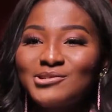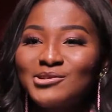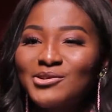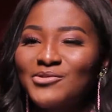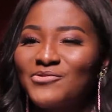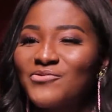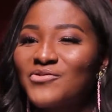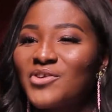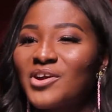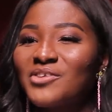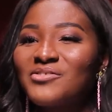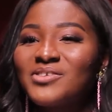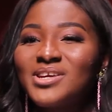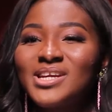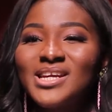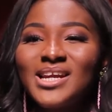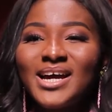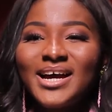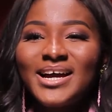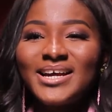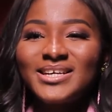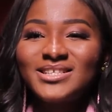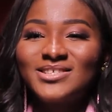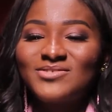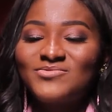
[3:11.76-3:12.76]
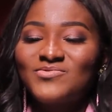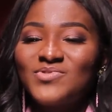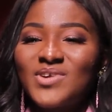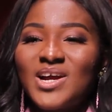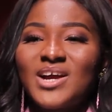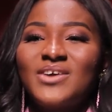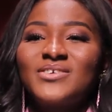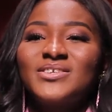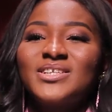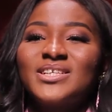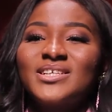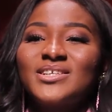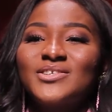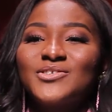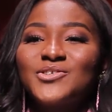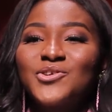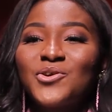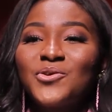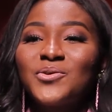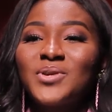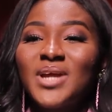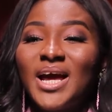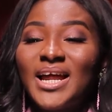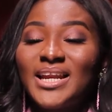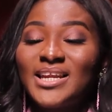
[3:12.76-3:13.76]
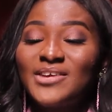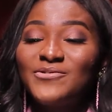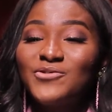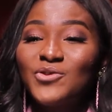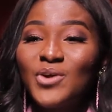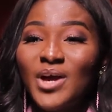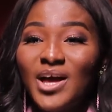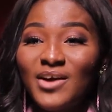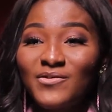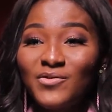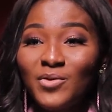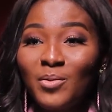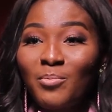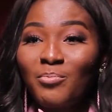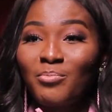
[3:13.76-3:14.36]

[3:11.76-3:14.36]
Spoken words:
look very nice and rounded and toned. And if you have a